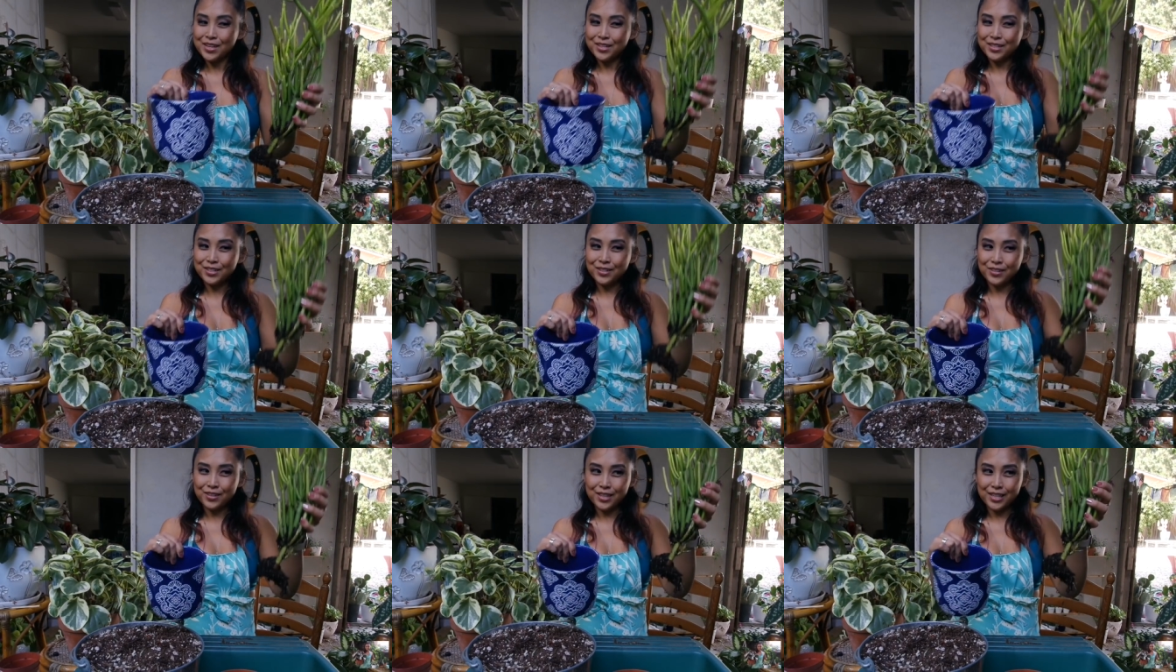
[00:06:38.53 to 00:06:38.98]

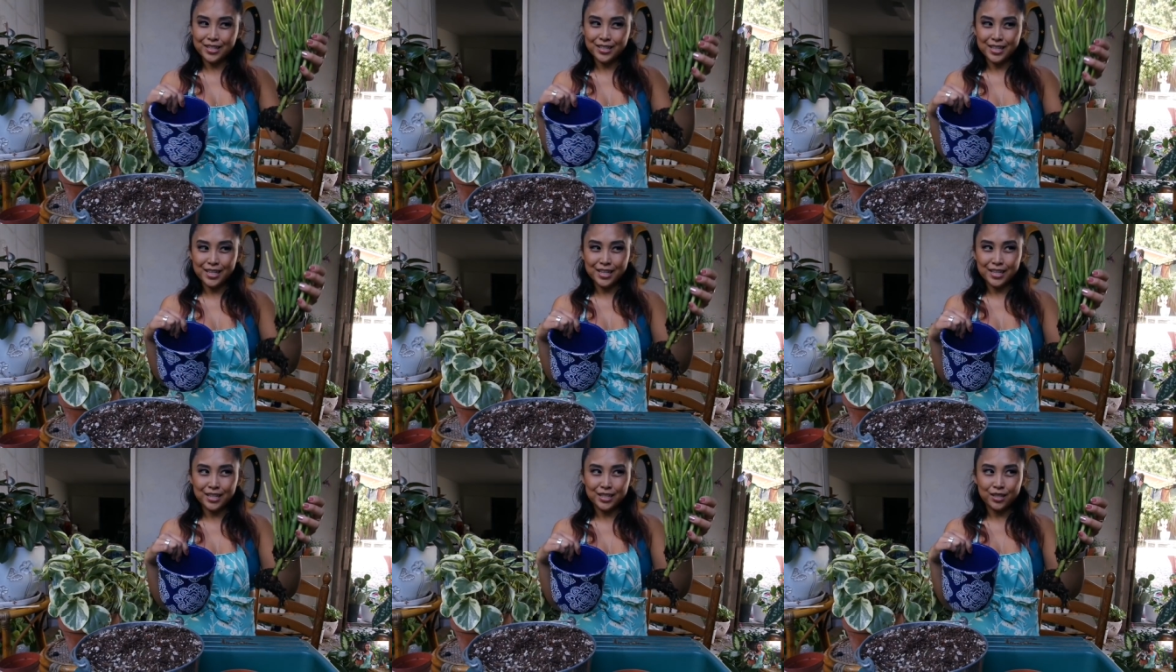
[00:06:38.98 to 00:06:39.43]
So this
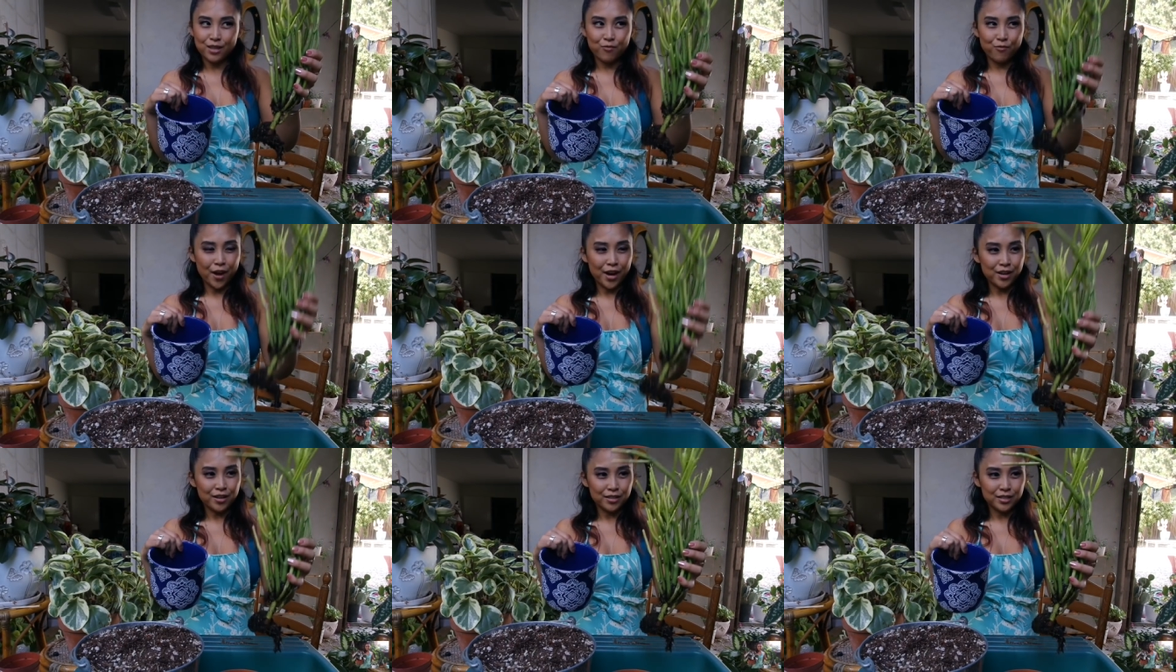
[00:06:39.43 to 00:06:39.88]
is
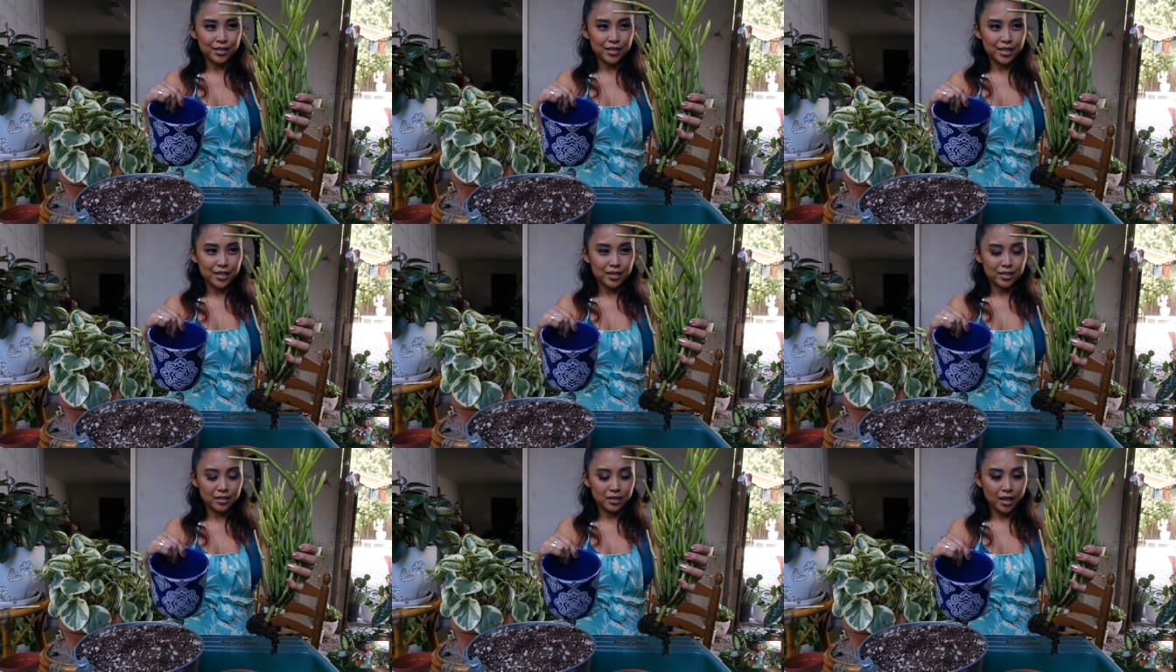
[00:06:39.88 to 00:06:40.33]
fire
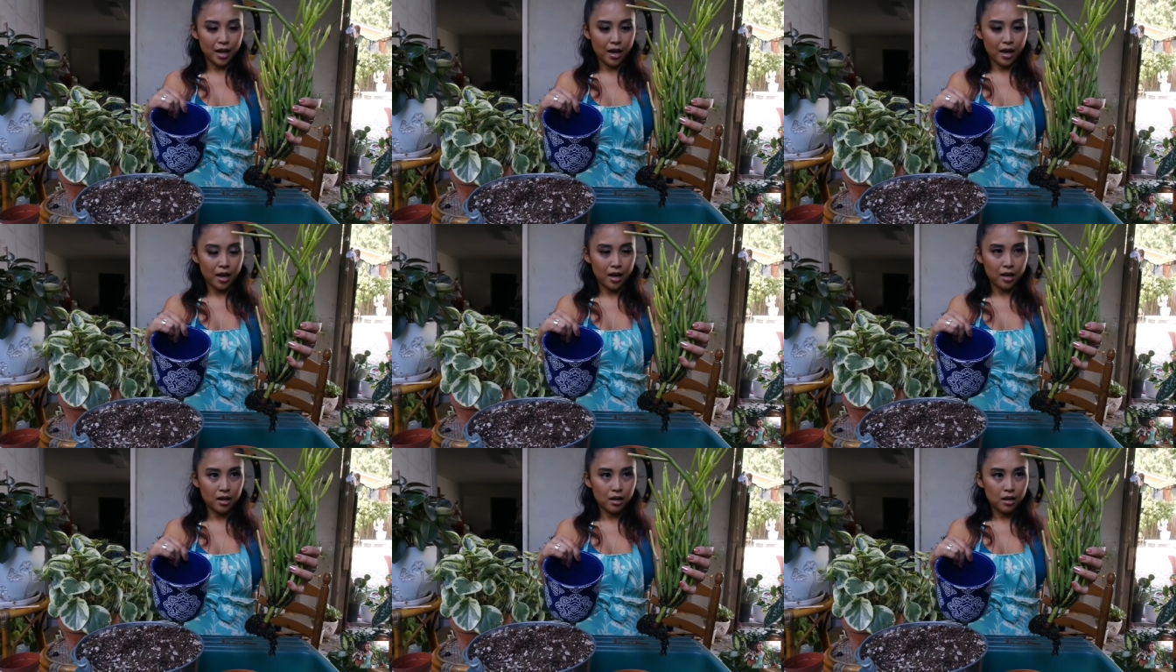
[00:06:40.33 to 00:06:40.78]
sticks
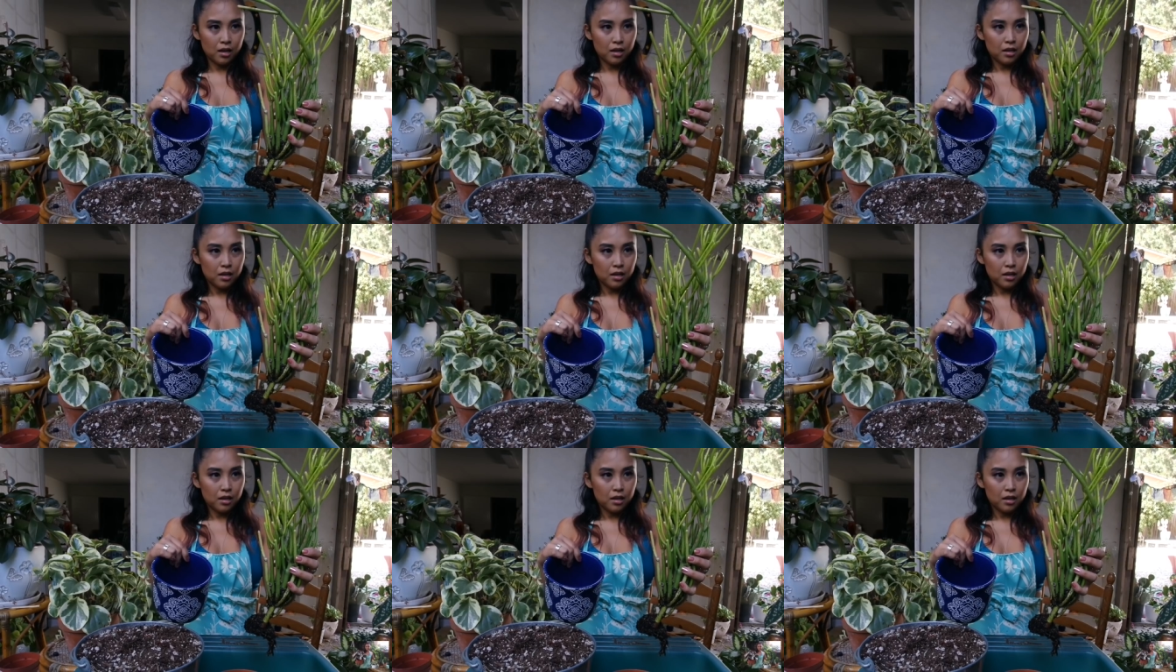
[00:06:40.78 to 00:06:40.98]
that